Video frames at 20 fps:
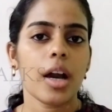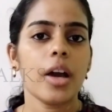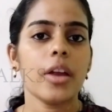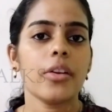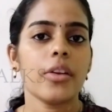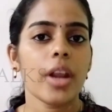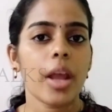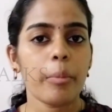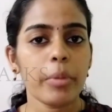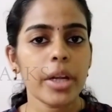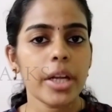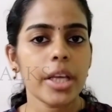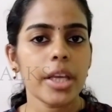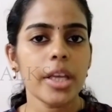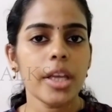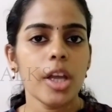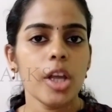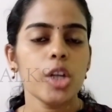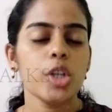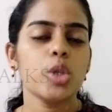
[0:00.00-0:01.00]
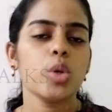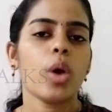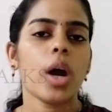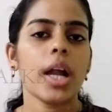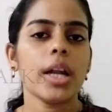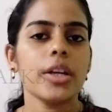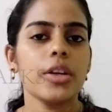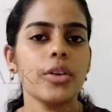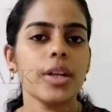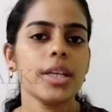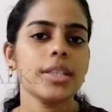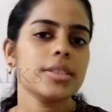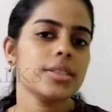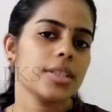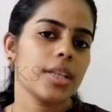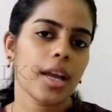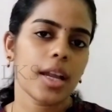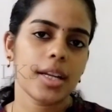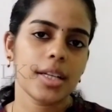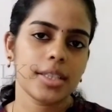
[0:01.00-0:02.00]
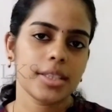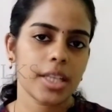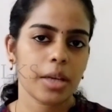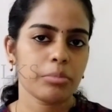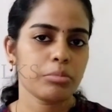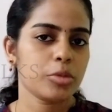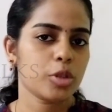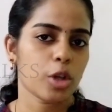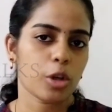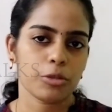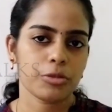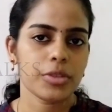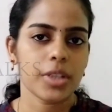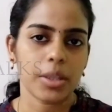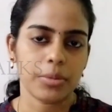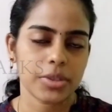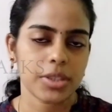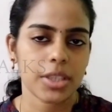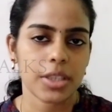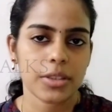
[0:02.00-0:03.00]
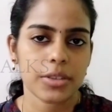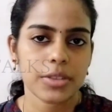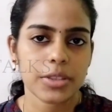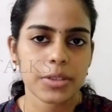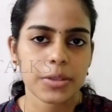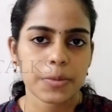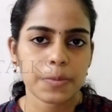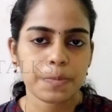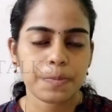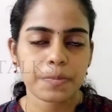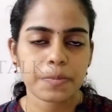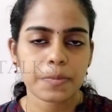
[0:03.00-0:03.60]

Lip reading: a remedy to address contempt of themselves.